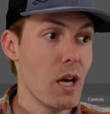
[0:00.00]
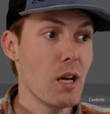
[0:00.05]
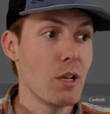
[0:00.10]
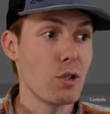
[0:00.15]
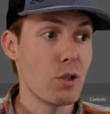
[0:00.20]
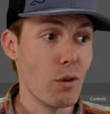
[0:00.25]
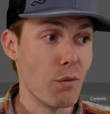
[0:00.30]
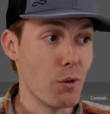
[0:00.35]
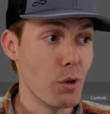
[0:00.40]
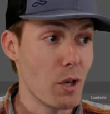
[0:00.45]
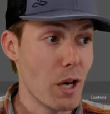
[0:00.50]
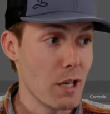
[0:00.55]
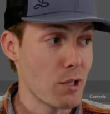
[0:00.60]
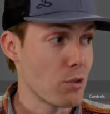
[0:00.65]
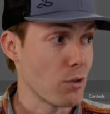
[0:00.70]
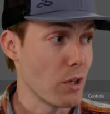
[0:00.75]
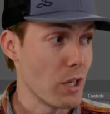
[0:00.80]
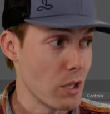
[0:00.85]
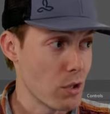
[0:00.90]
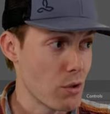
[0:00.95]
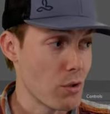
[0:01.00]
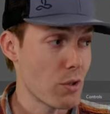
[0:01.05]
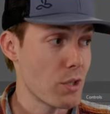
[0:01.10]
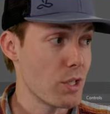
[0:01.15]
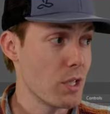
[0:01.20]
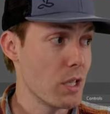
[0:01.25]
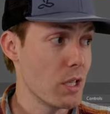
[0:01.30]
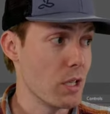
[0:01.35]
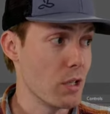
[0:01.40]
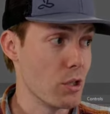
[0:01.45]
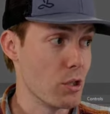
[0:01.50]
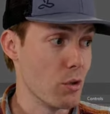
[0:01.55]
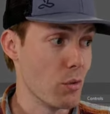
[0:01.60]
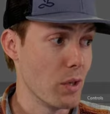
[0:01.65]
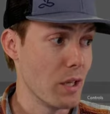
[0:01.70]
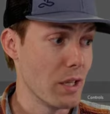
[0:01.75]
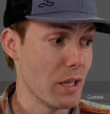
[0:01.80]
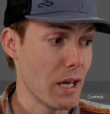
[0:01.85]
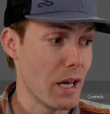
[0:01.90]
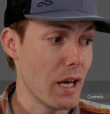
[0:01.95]
So if you guys are interested in
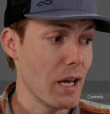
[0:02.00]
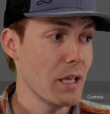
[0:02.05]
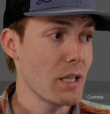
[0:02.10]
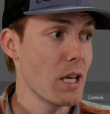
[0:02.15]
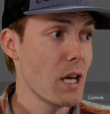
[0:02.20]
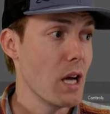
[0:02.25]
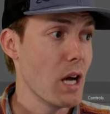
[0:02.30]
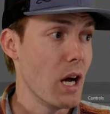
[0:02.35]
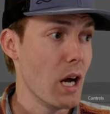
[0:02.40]
doing that,